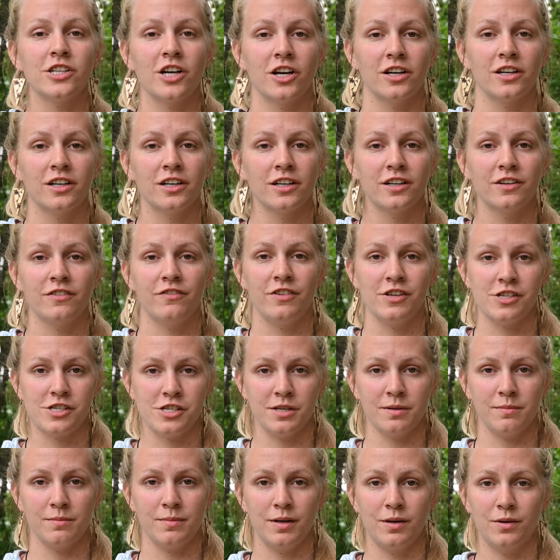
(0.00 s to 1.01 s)
charter
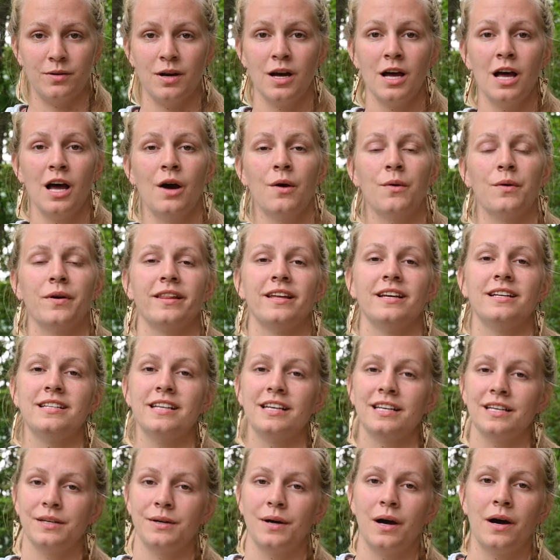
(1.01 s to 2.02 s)
fishing boat where they
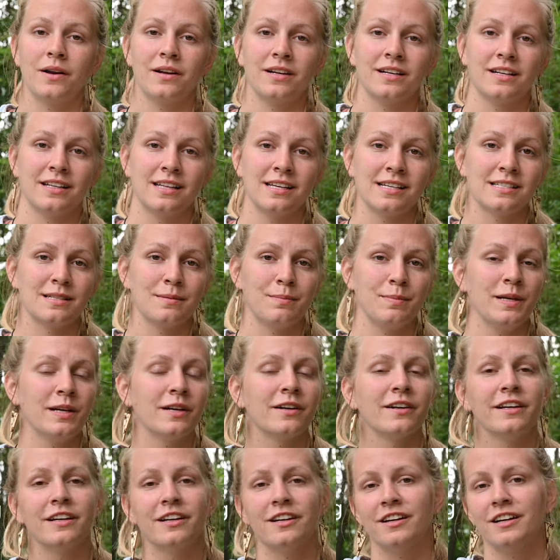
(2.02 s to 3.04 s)
take you out into Lake
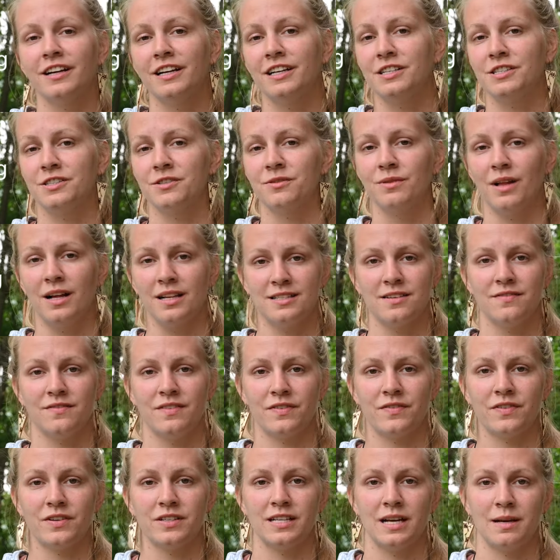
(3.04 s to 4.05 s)
Superior and do lots of
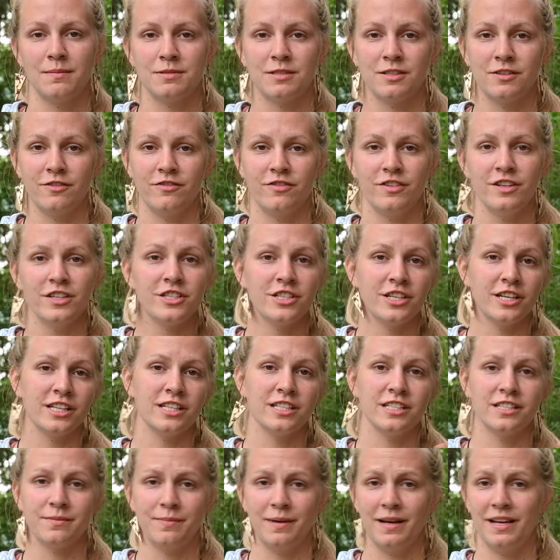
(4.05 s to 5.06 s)
different types of
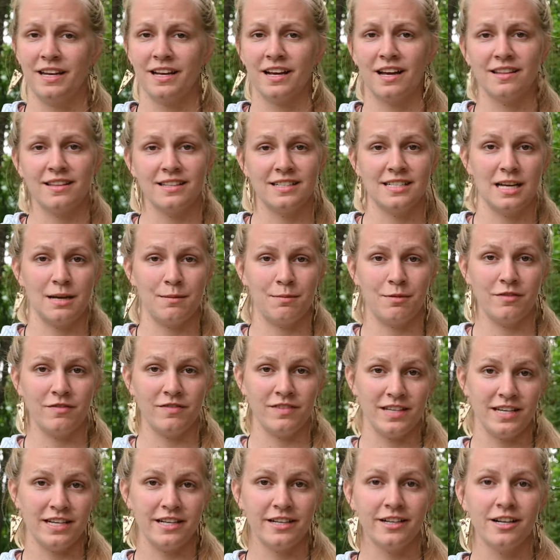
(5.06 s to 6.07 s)
fishing depending on the type of
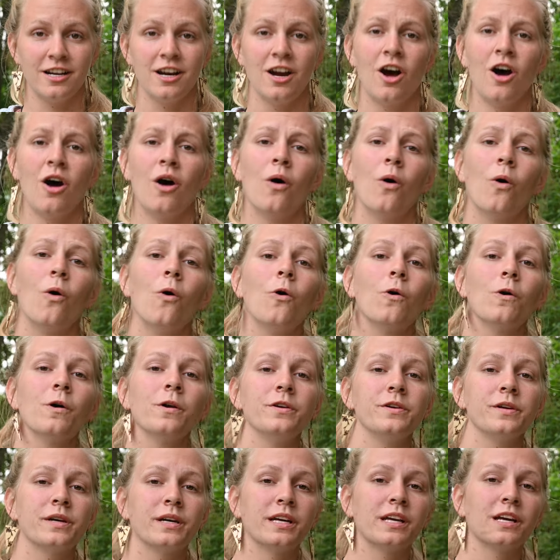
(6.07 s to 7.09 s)
year. Or
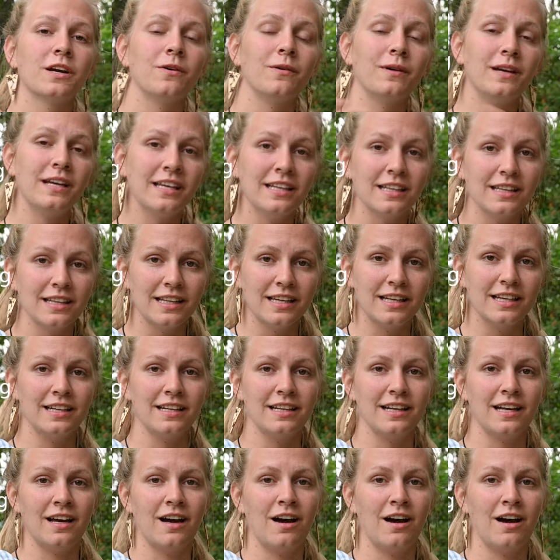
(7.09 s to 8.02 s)
you can go inland